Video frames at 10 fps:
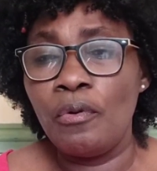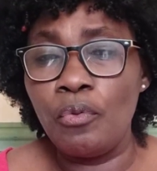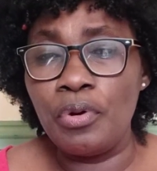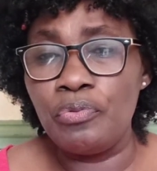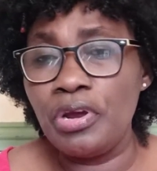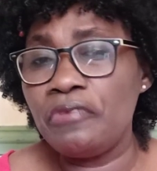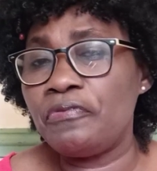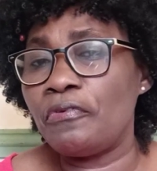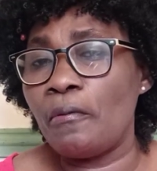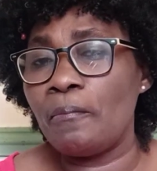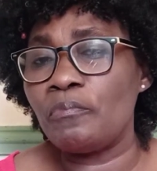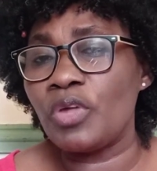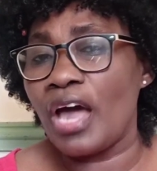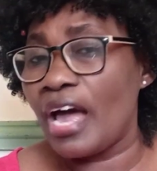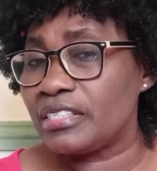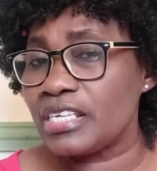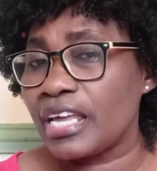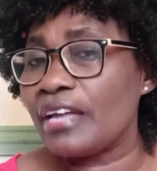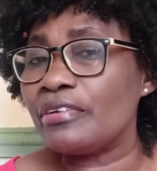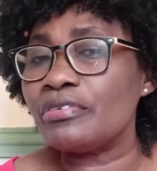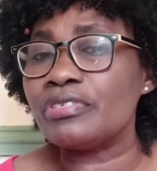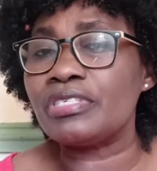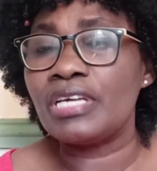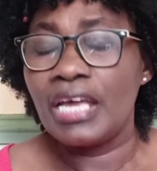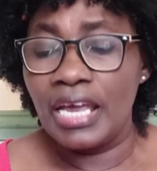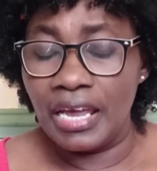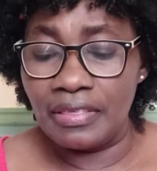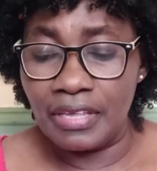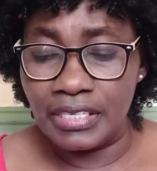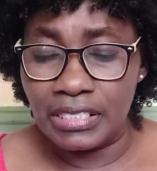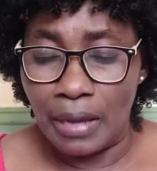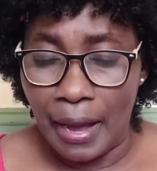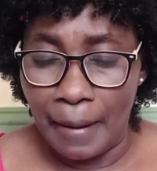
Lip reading: we read from the articles in this